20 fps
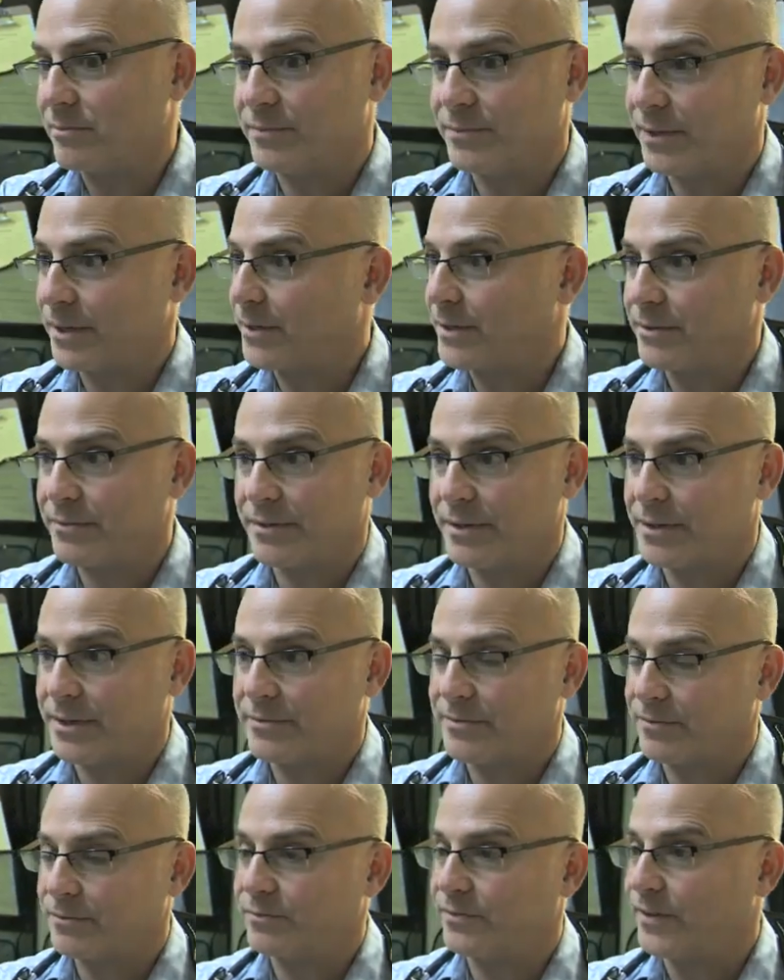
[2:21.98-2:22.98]
very, very
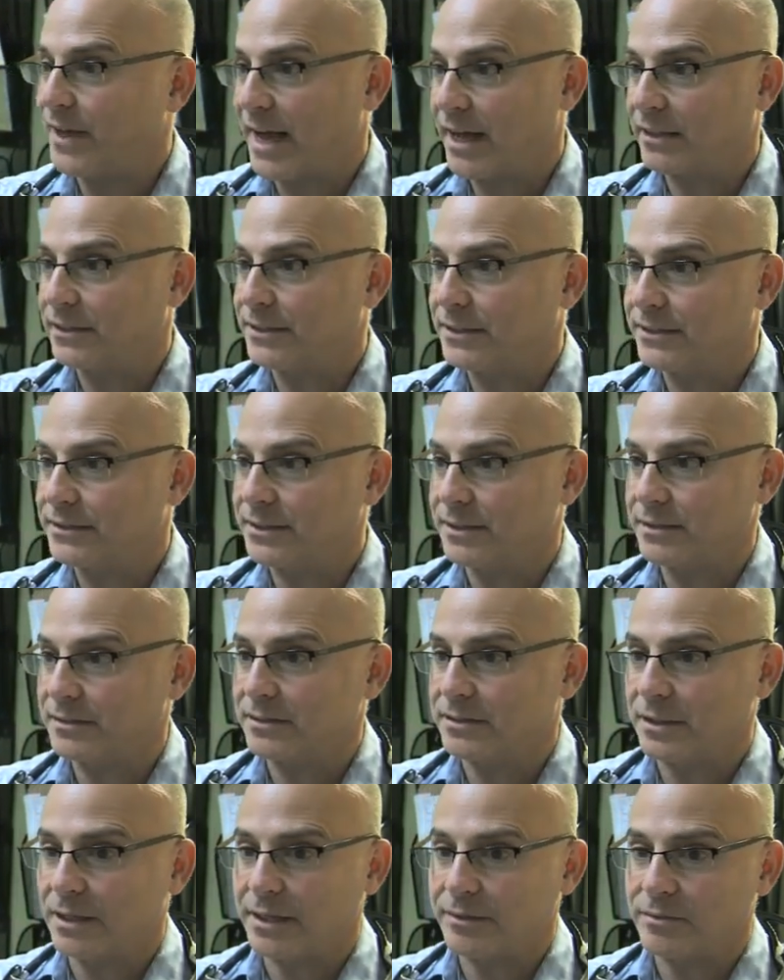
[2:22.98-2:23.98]
valid and,
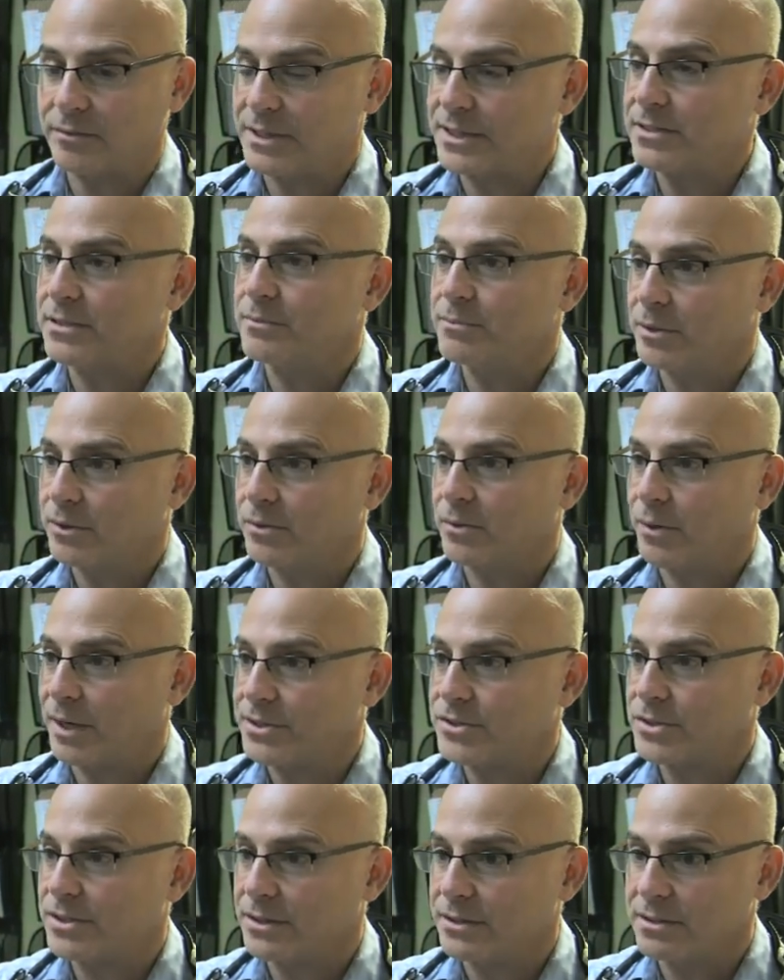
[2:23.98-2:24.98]
and reasonable
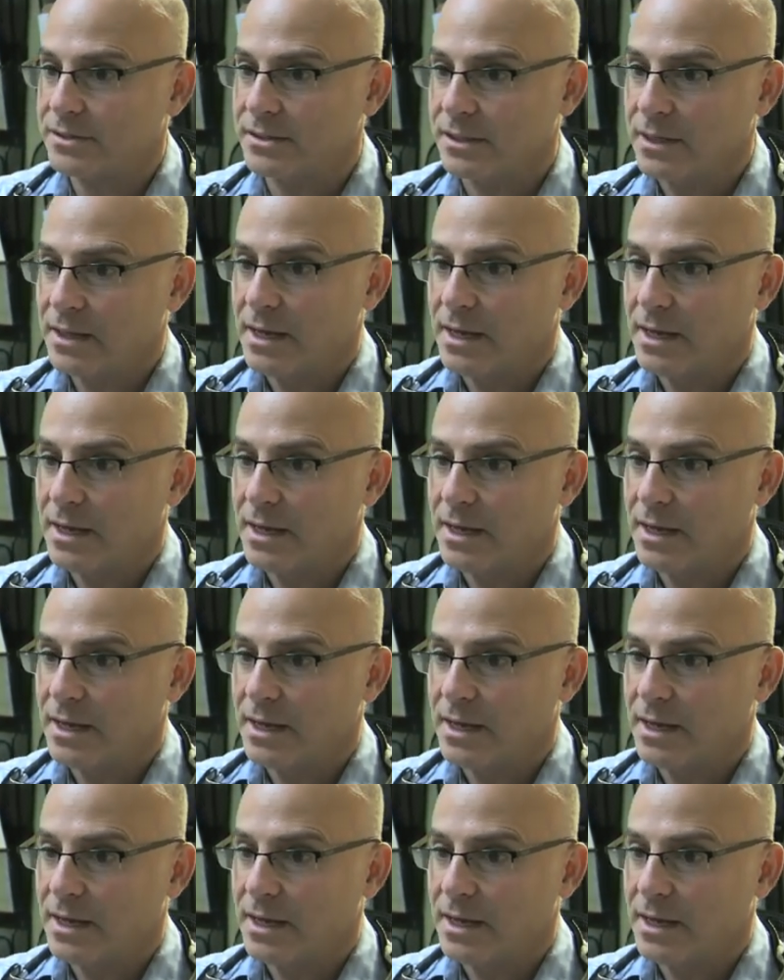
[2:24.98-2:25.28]
questions.